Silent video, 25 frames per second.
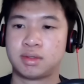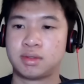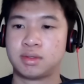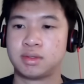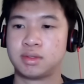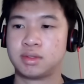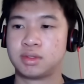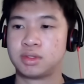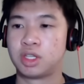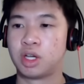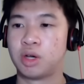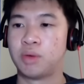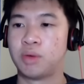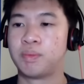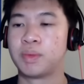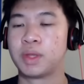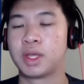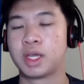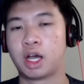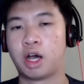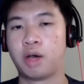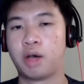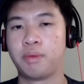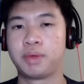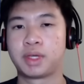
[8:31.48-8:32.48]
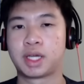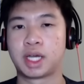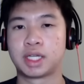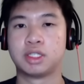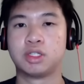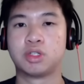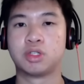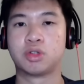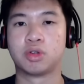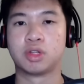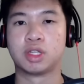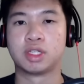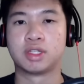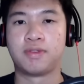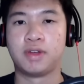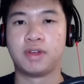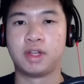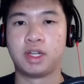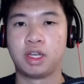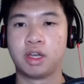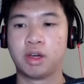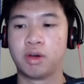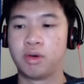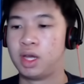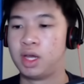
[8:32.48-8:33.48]
So I hope you guys enjoyed this
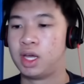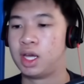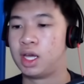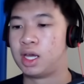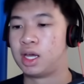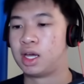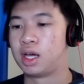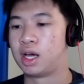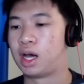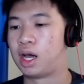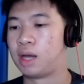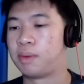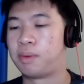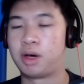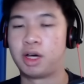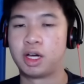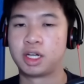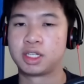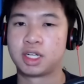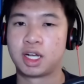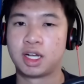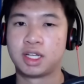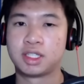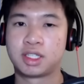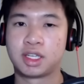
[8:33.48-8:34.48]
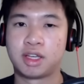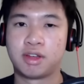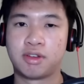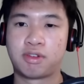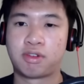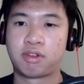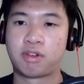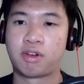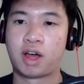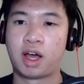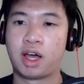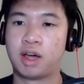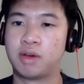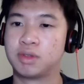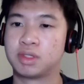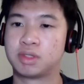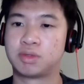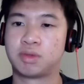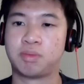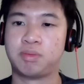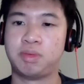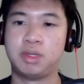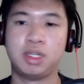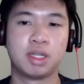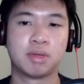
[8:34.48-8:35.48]
video. I apologize if I was
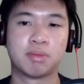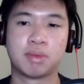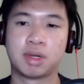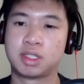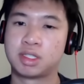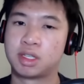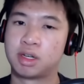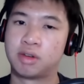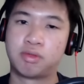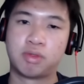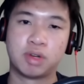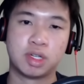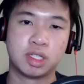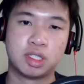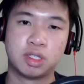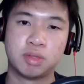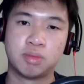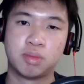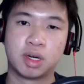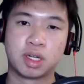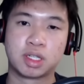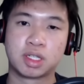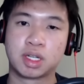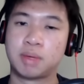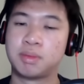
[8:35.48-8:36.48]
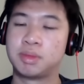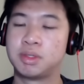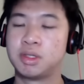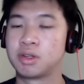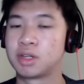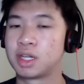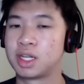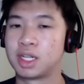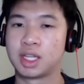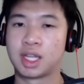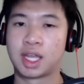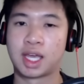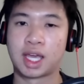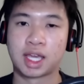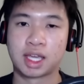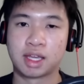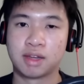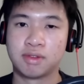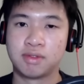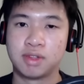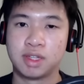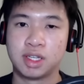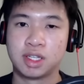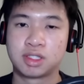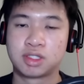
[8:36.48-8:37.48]
repeating myself way too much. I'm still getting the hang of
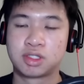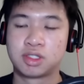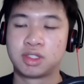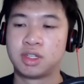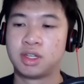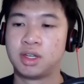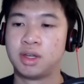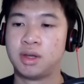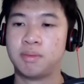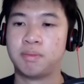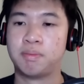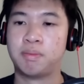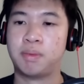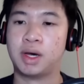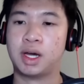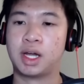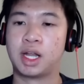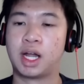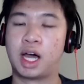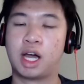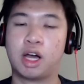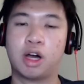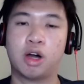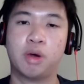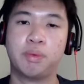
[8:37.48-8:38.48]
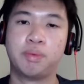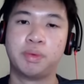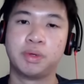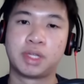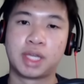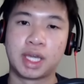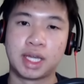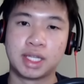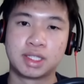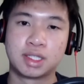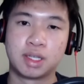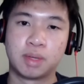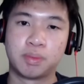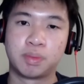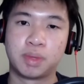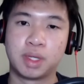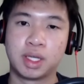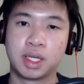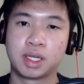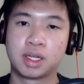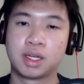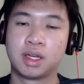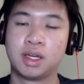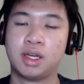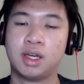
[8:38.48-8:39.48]
this, but I hope you gained
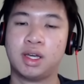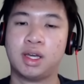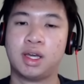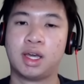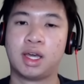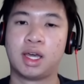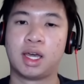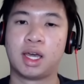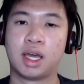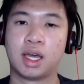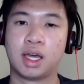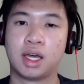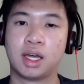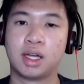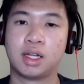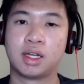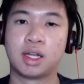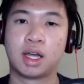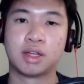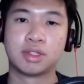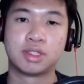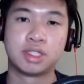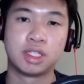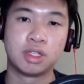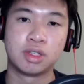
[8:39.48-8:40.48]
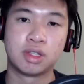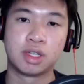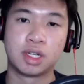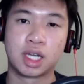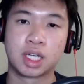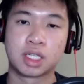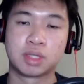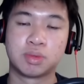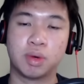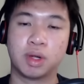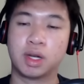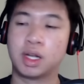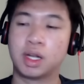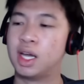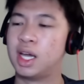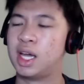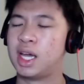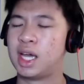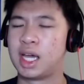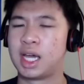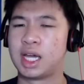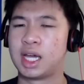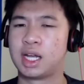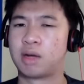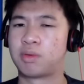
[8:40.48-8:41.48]
something, and I'll see you in the next one.
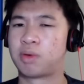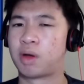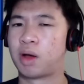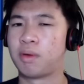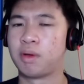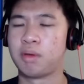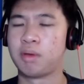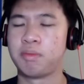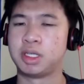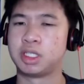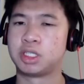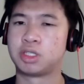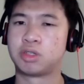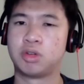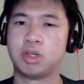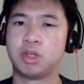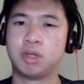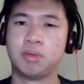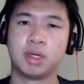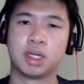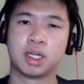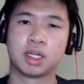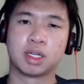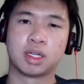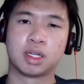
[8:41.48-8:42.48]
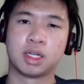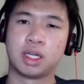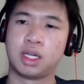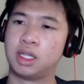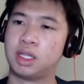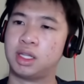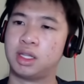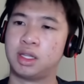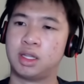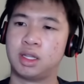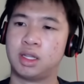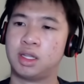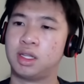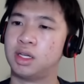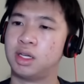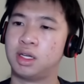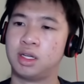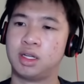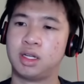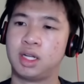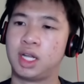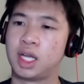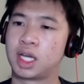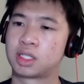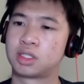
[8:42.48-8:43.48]
And I'll probably be streaming in the
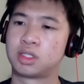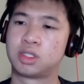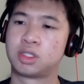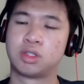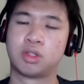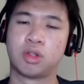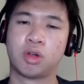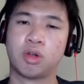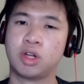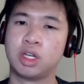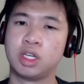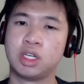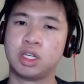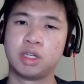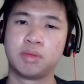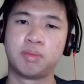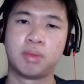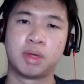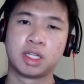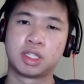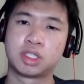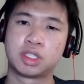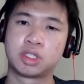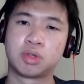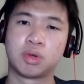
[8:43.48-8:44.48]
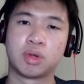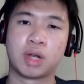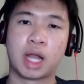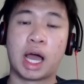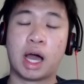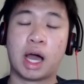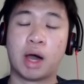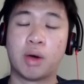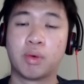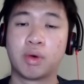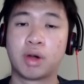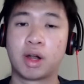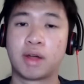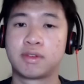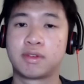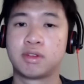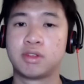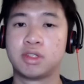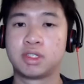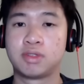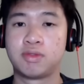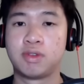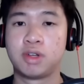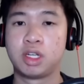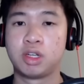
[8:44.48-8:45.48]
next 30 minutes to an hour after
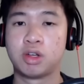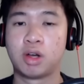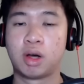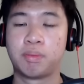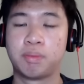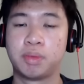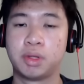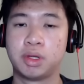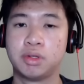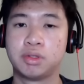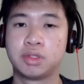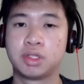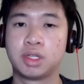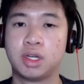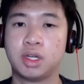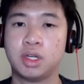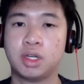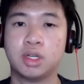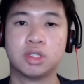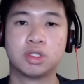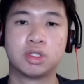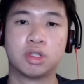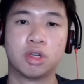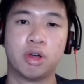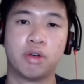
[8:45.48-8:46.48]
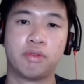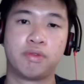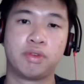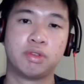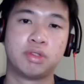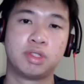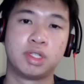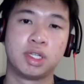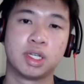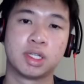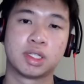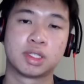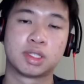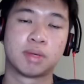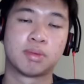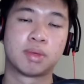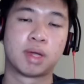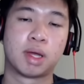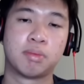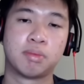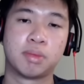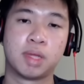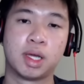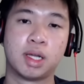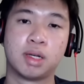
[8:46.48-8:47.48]
this video uploads. So if you see it
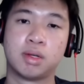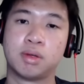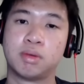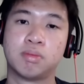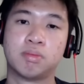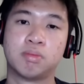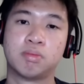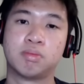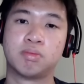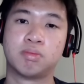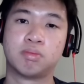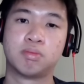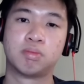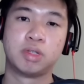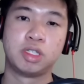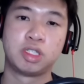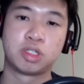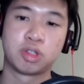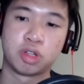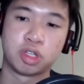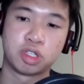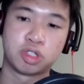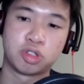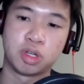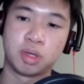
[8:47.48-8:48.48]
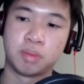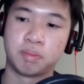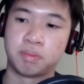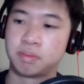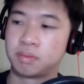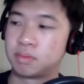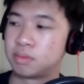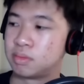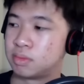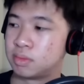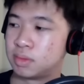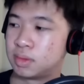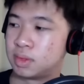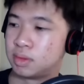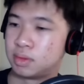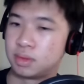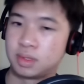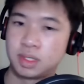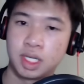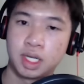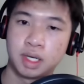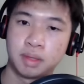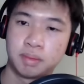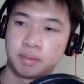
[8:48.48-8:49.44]
sometime then, please join the stream. See ya.